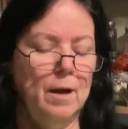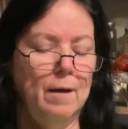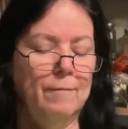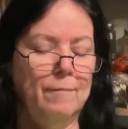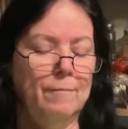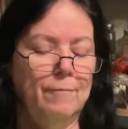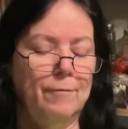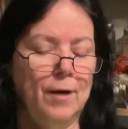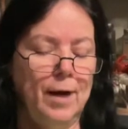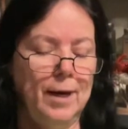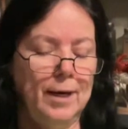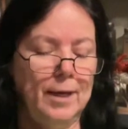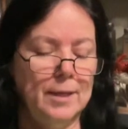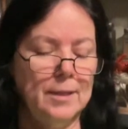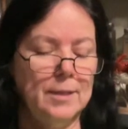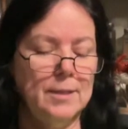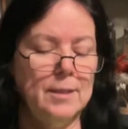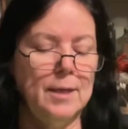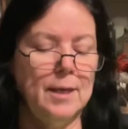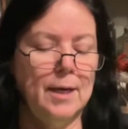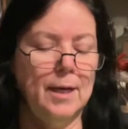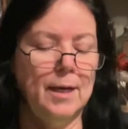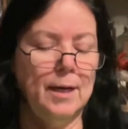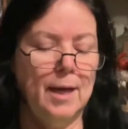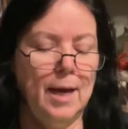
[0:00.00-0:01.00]

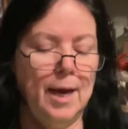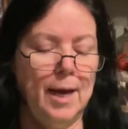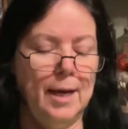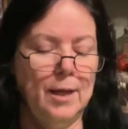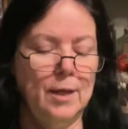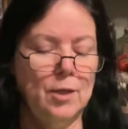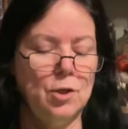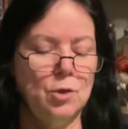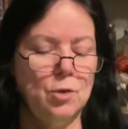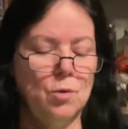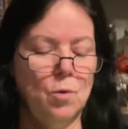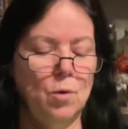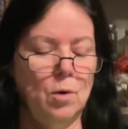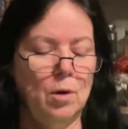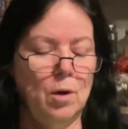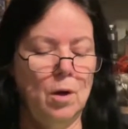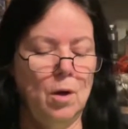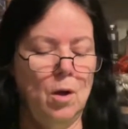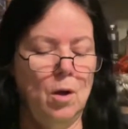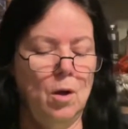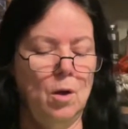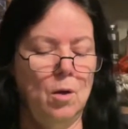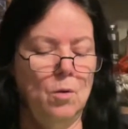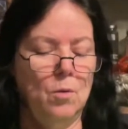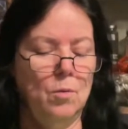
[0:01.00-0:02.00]
Frankincense. H or
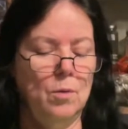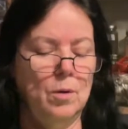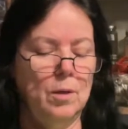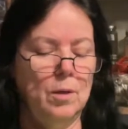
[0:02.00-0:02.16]
O.